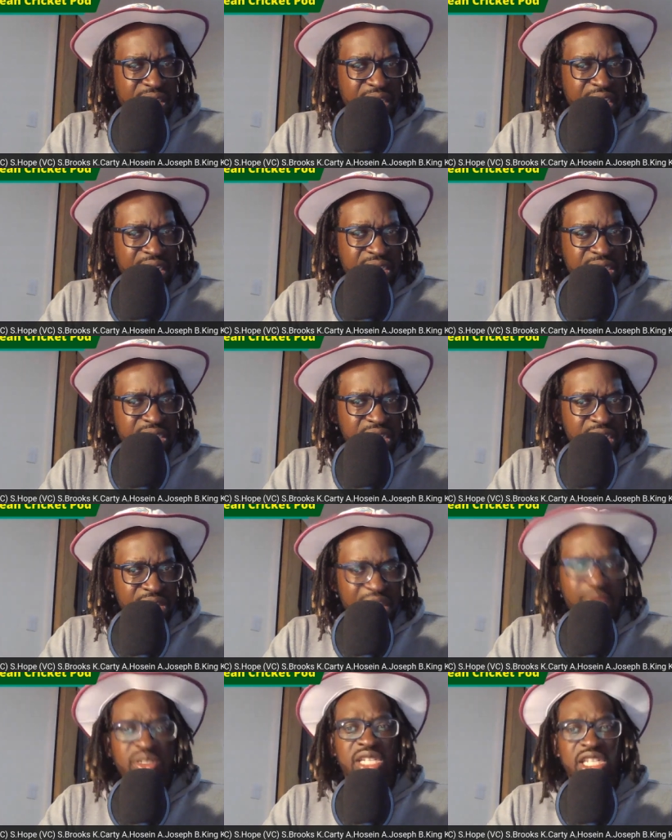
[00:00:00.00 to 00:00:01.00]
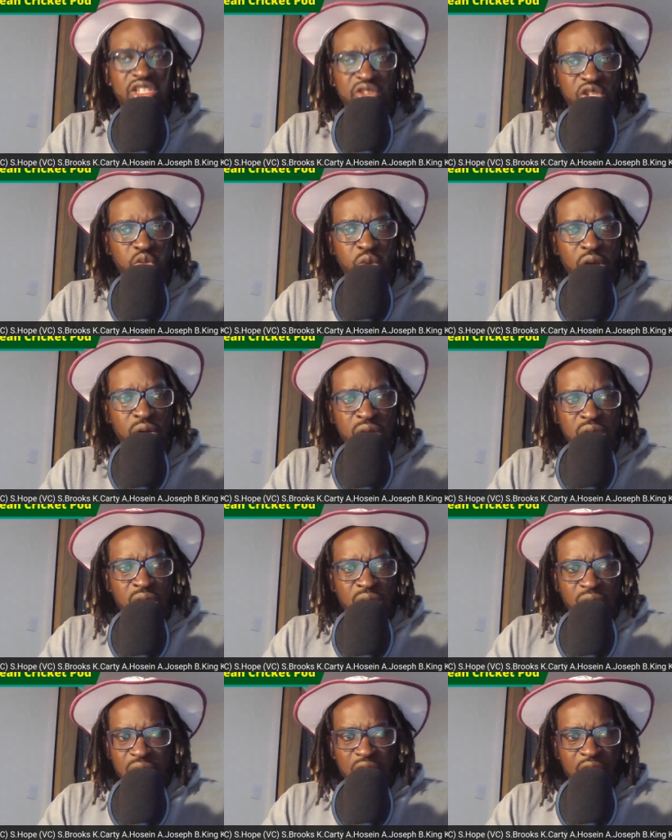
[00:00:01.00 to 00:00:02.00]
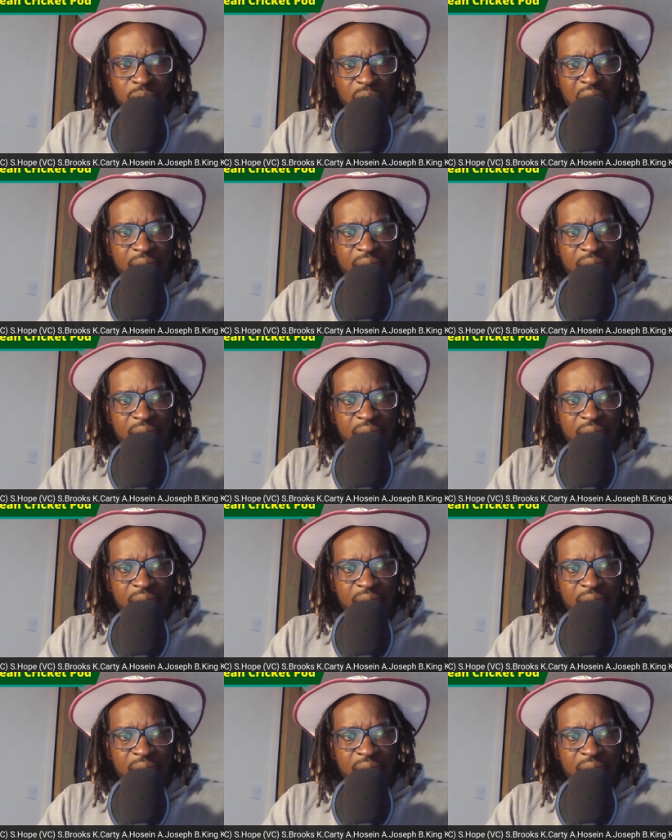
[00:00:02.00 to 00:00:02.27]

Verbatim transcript: India? That was India as well. Um,